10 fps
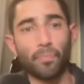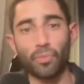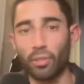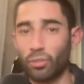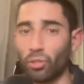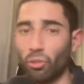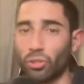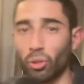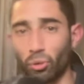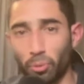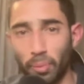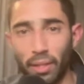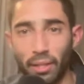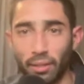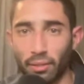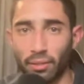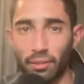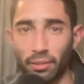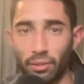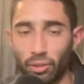certain social
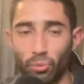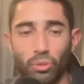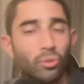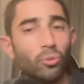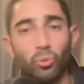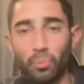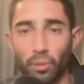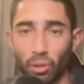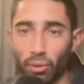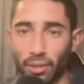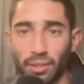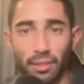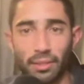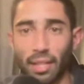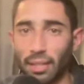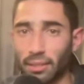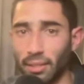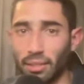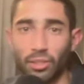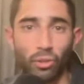medias, YouTube, the TikToks, the
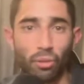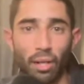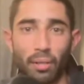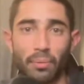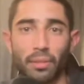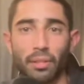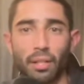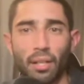Instagrams,